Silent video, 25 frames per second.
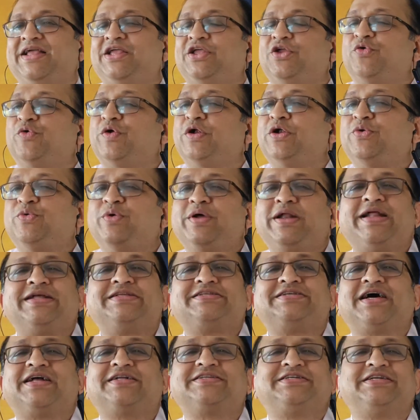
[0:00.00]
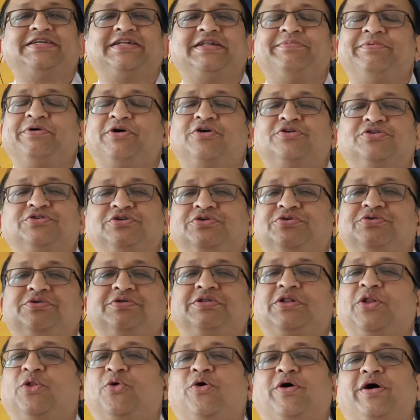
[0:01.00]
You will do an HRCT because you
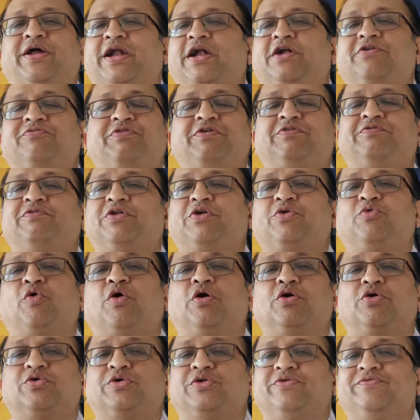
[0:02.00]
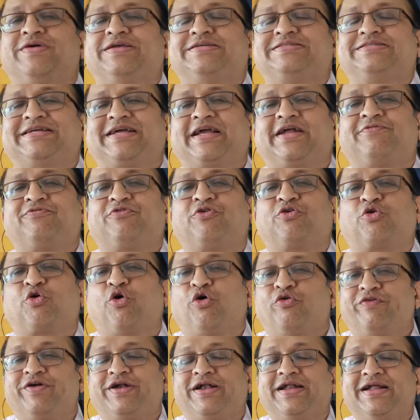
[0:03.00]
low grade fever, you want to investigate for
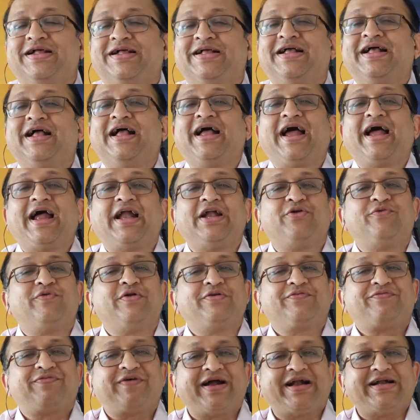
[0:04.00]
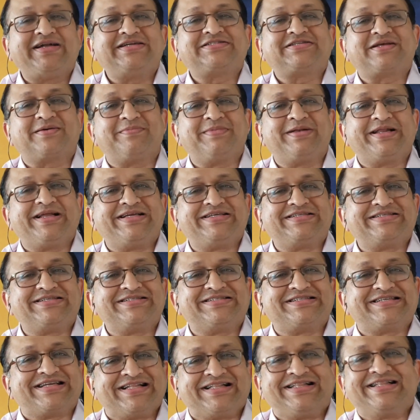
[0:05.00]
COVID, and you will find some
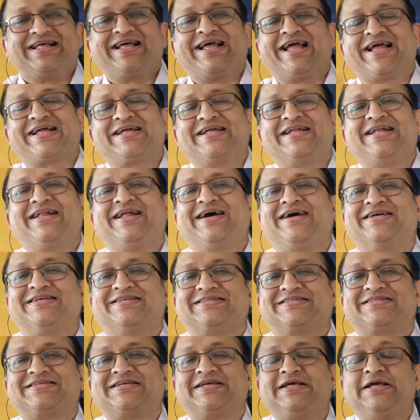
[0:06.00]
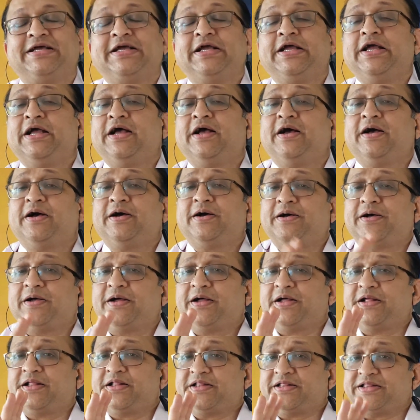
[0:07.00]
lesions in the lungs,
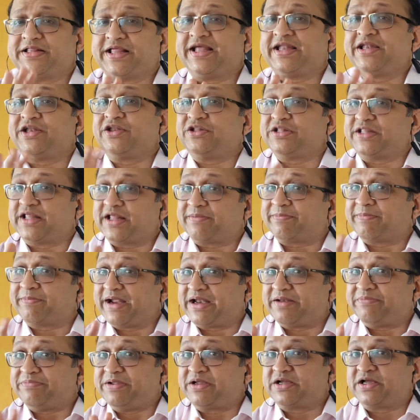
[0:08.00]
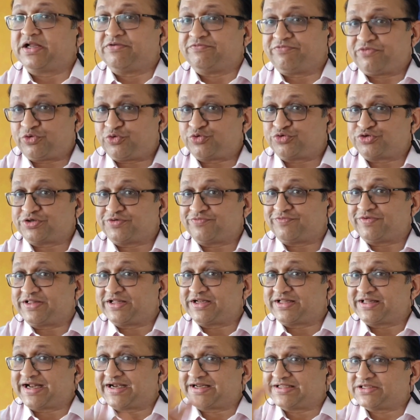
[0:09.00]
then there might be confusion whether
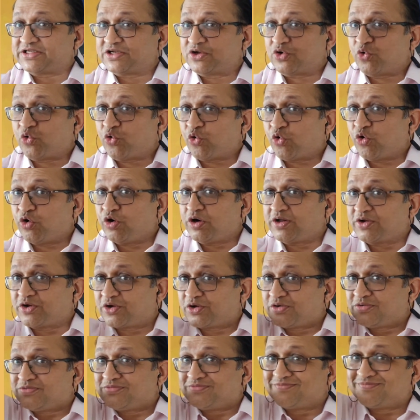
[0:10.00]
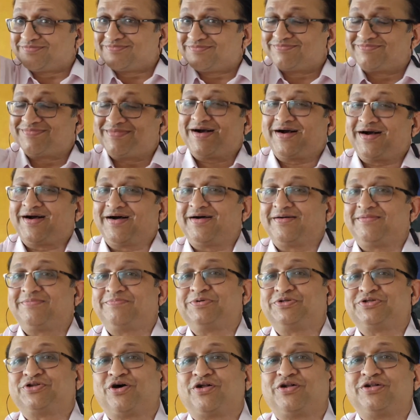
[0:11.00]
that is an old
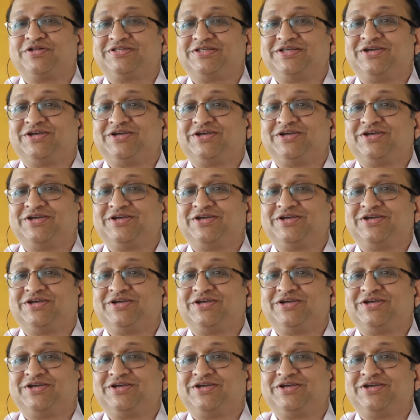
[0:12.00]
pathology